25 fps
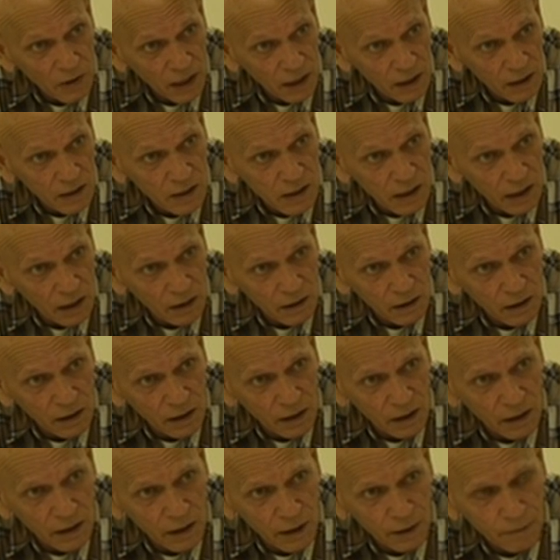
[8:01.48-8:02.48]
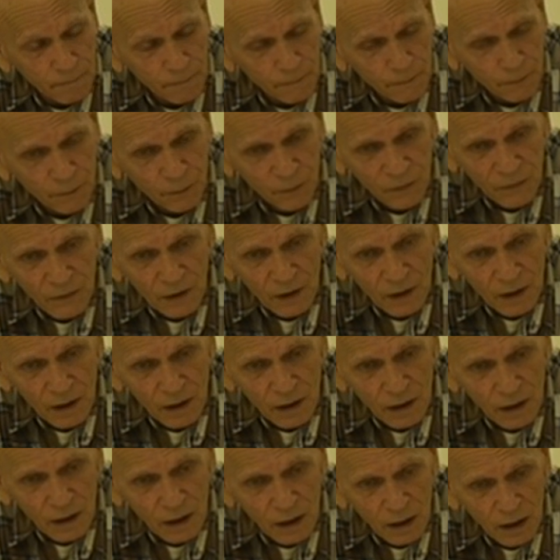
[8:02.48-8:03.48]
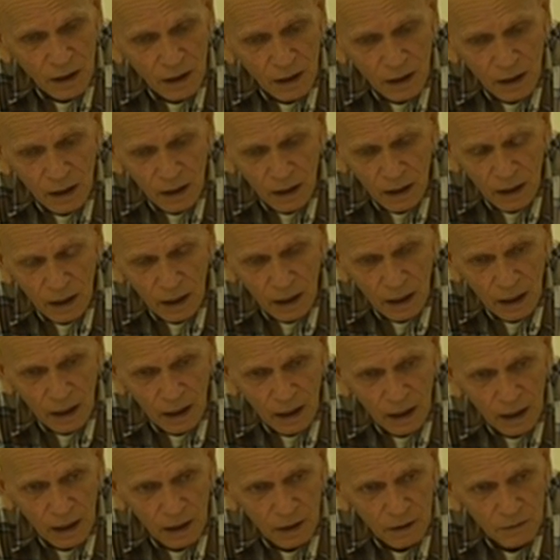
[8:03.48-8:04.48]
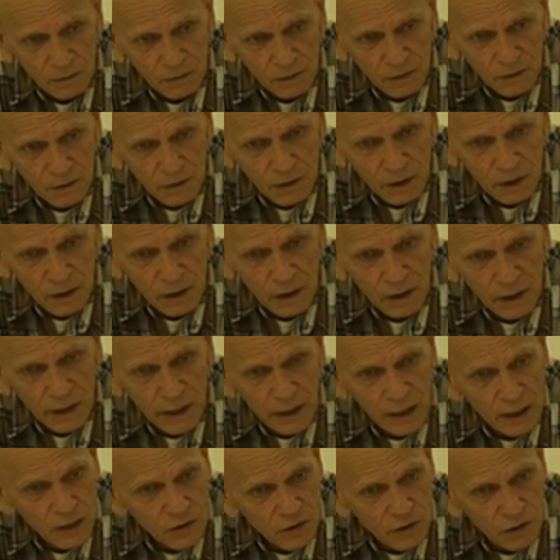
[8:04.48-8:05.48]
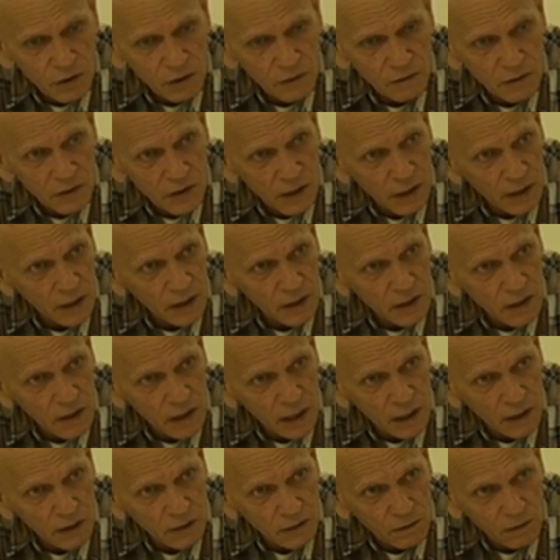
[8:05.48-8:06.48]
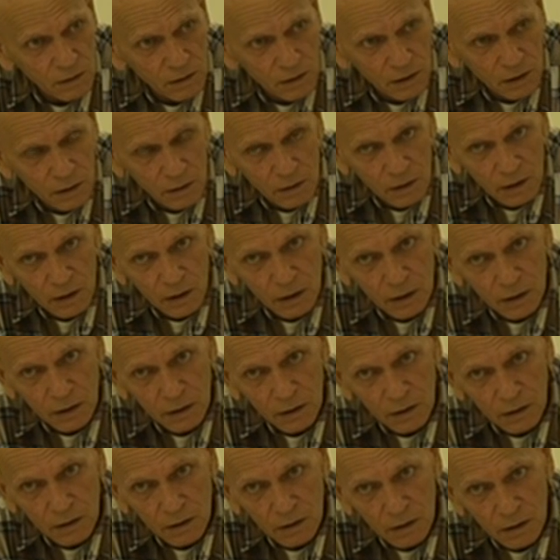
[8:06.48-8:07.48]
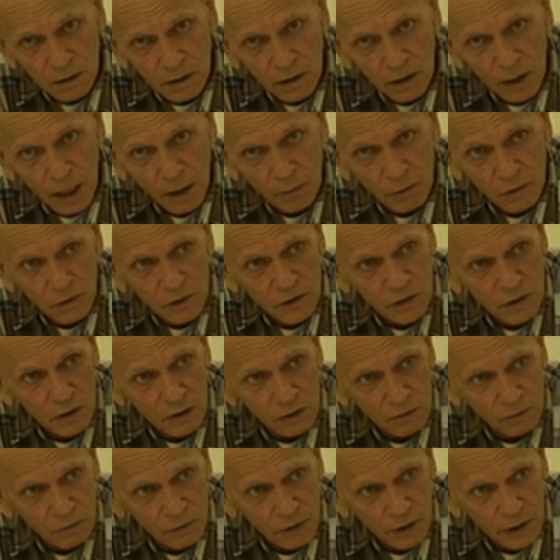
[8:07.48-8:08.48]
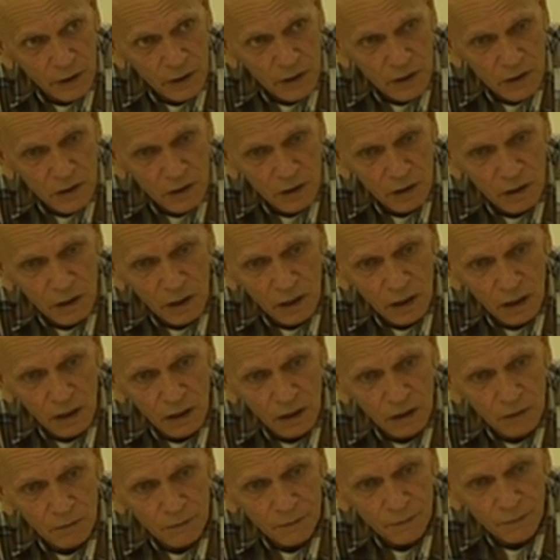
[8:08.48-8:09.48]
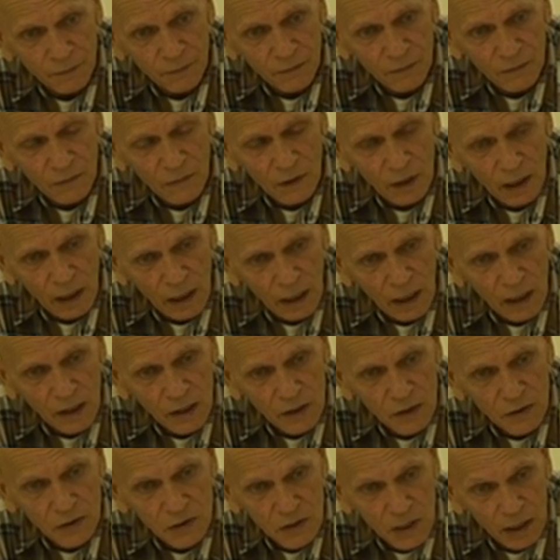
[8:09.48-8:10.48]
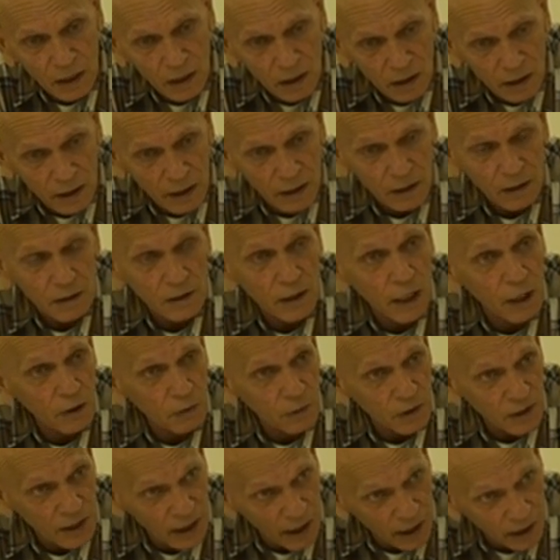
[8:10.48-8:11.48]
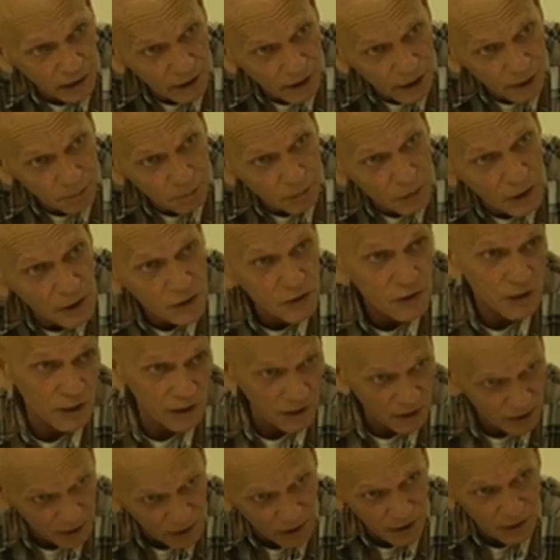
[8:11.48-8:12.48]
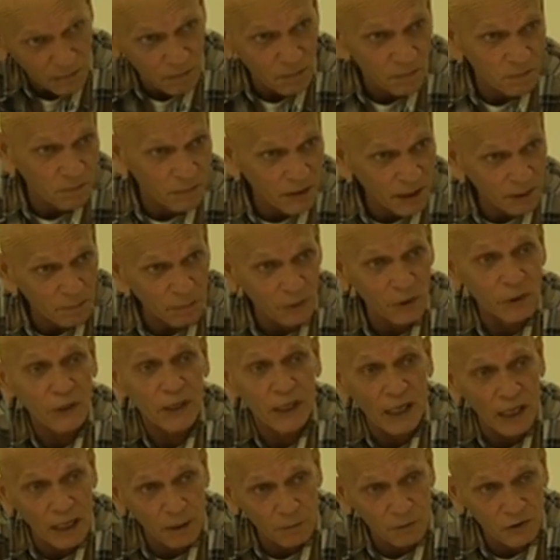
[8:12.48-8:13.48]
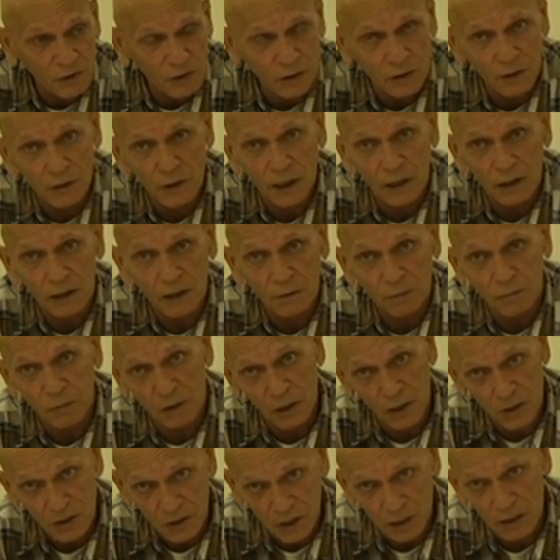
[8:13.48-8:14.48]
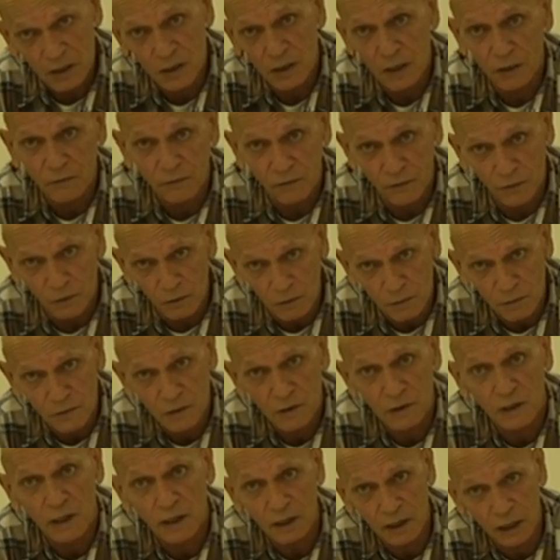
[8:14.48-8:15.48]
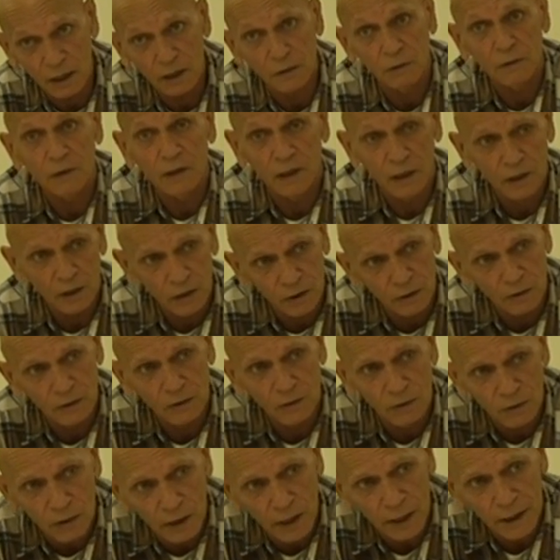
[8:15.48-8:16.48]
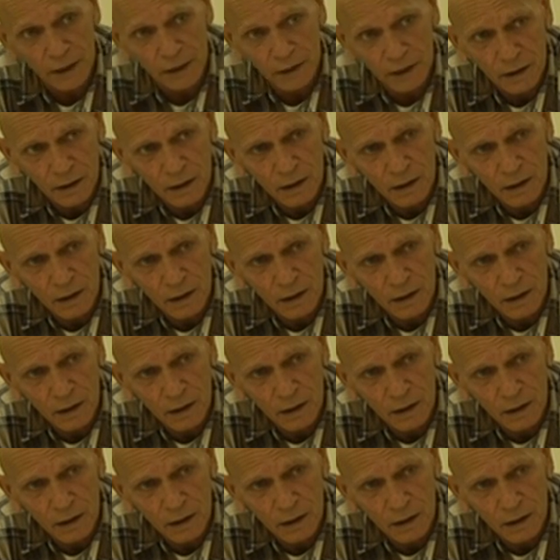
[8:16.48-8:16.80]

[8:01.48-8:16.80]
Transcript: had a tent there. The health service had a tent. The Aboriginal workers in Centrelink, they were down there processing. The people who came through had to process their forms and that. They were there doing all that.